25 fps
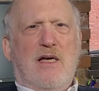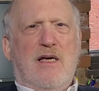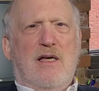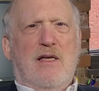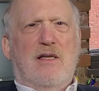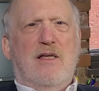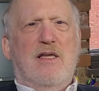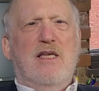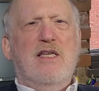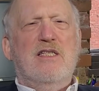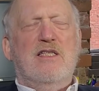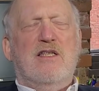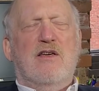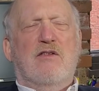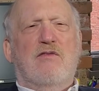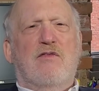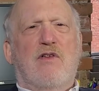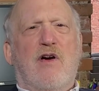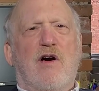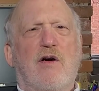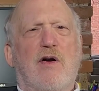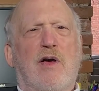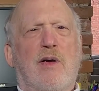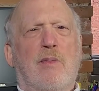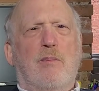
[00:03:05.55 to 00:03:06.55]
These are
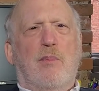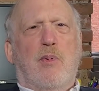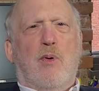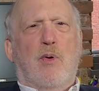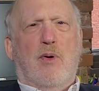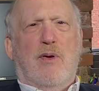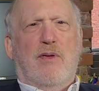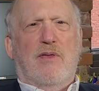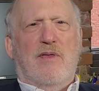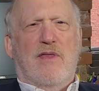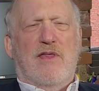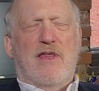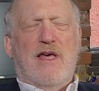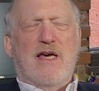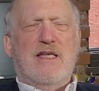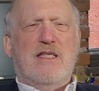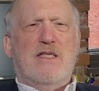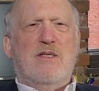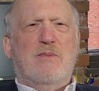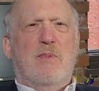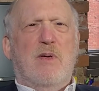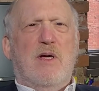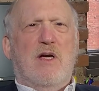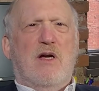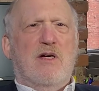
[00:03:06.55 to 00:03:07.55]
very important things
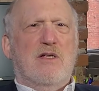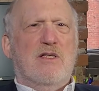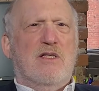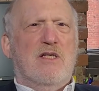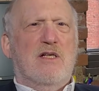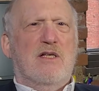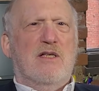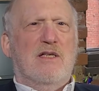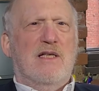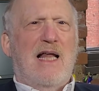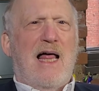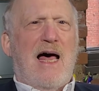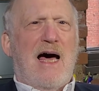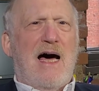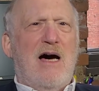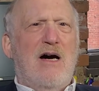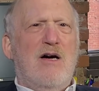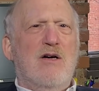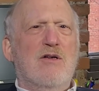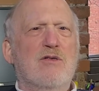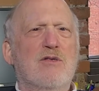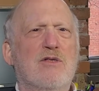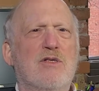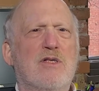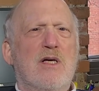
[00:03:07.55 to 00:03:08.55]
because it
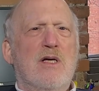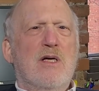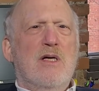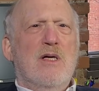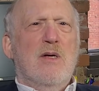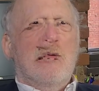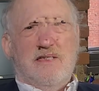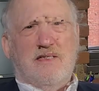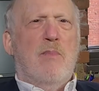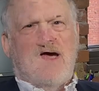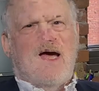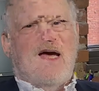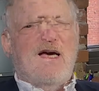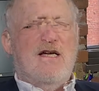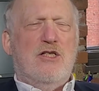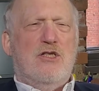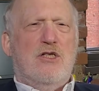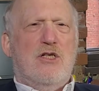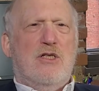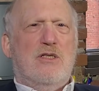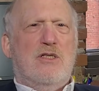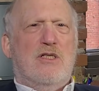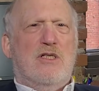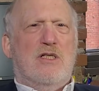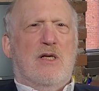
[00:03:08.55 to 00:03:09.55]
allows
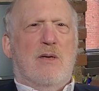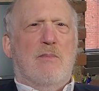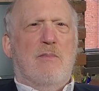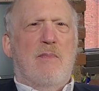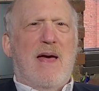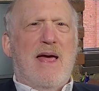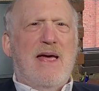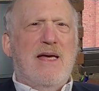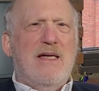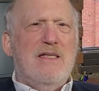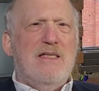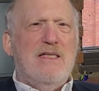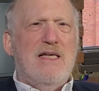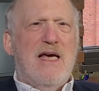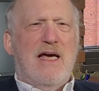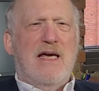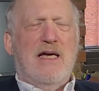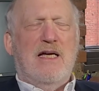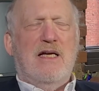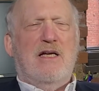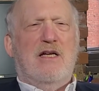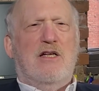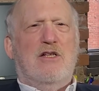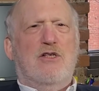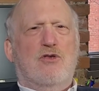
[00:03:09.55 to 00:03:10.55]
patients to maintain
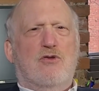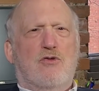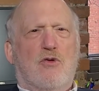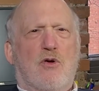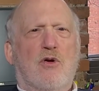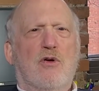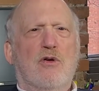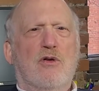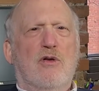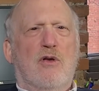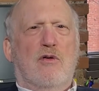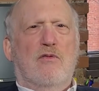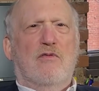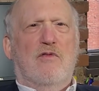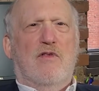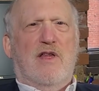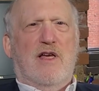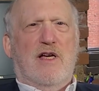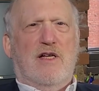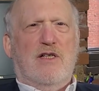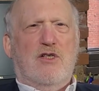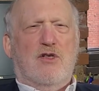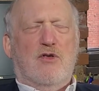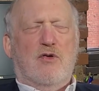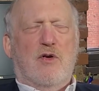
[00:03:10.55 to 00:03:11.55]
control over their
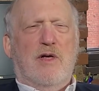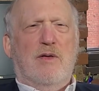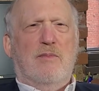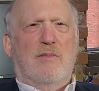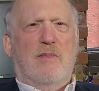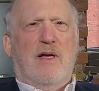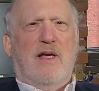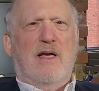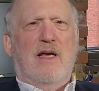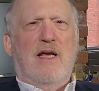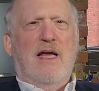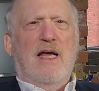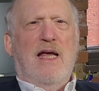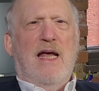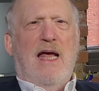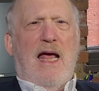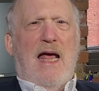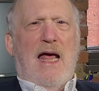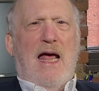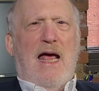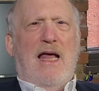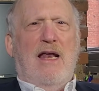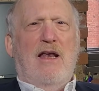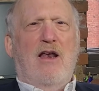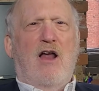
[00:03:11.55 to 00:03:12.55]
treatment
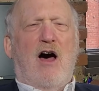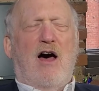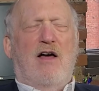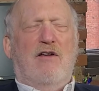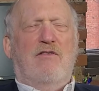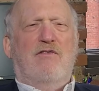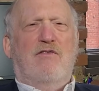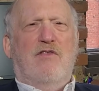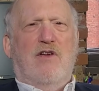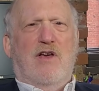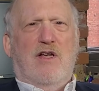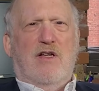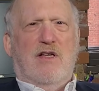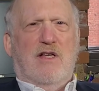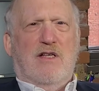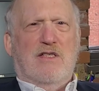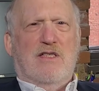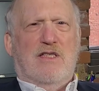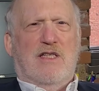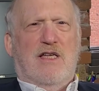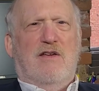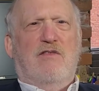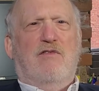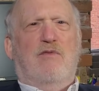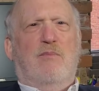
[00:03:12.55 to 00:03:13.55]
and not feel as
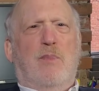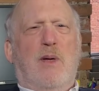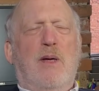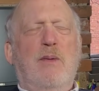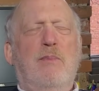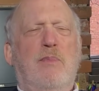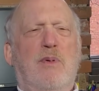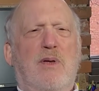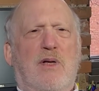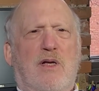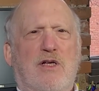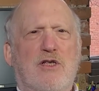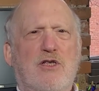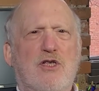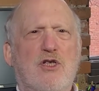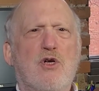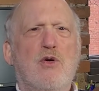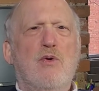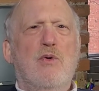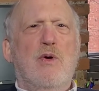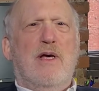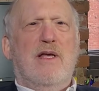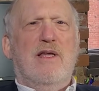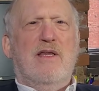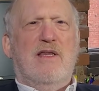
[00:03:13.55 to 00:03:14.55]
if people are
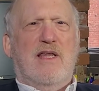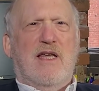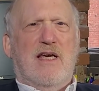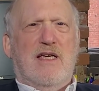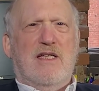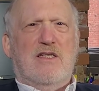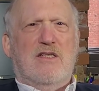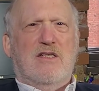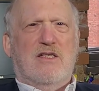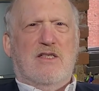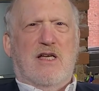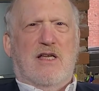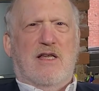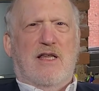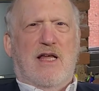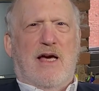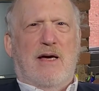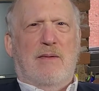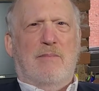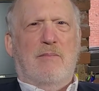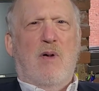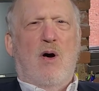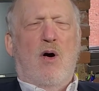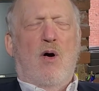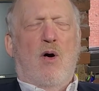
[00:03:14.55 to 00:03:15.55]
doing things to
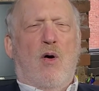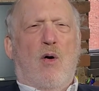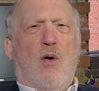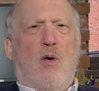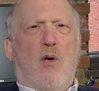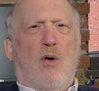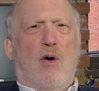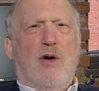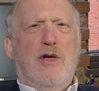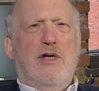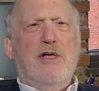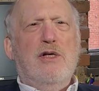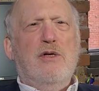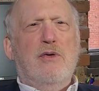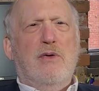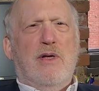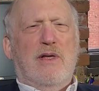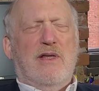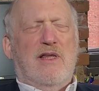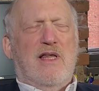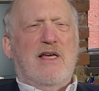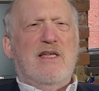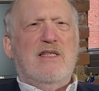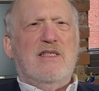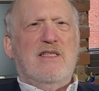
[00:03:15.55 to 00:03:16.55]
them or doing
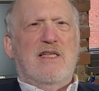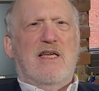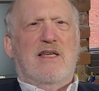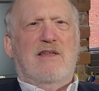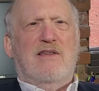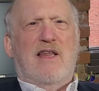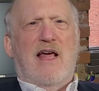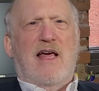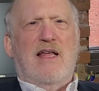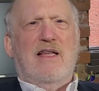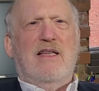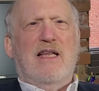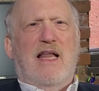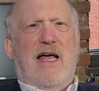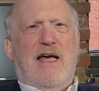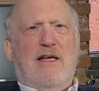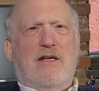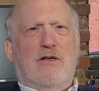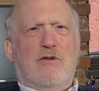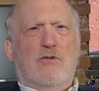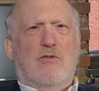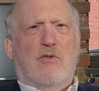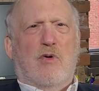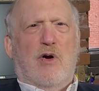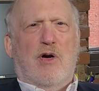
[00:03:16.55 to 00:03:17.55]
things that they
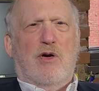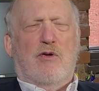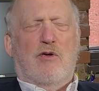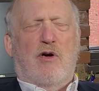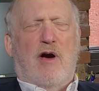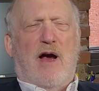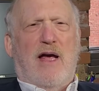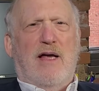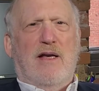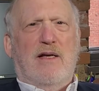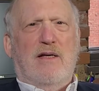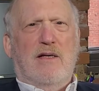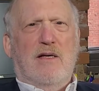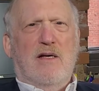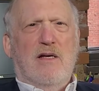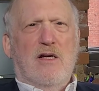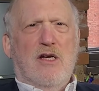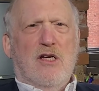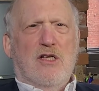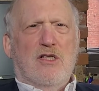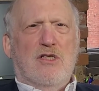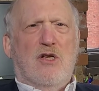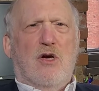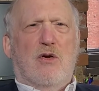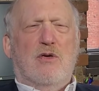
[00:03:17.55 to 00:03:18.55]
later regret.
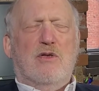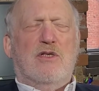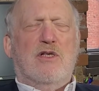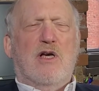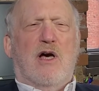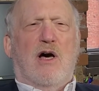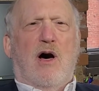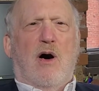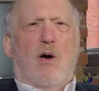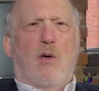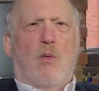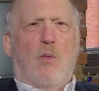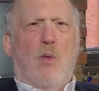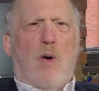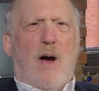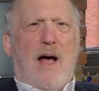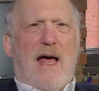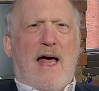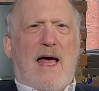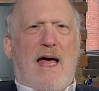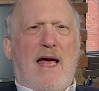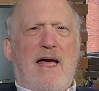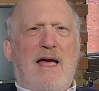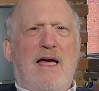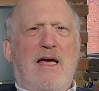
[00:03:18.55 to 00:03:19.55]
So it's a
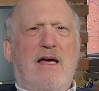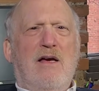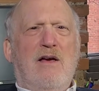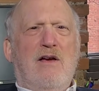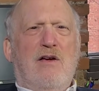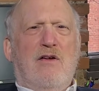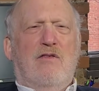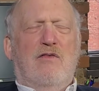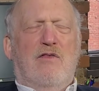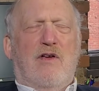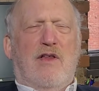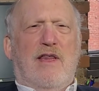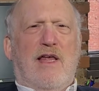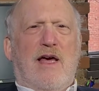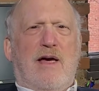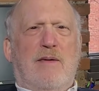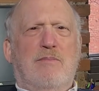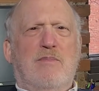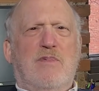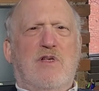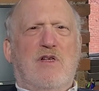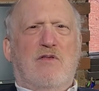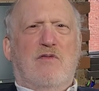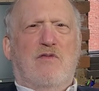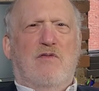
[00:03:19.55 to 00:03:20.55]
way for them
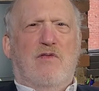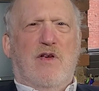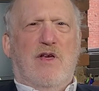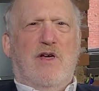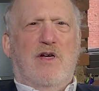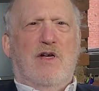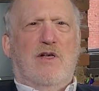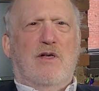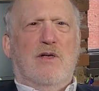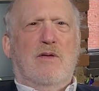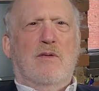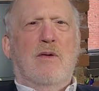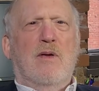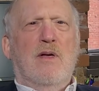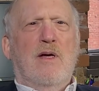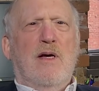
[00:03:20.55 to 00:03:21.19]
to feel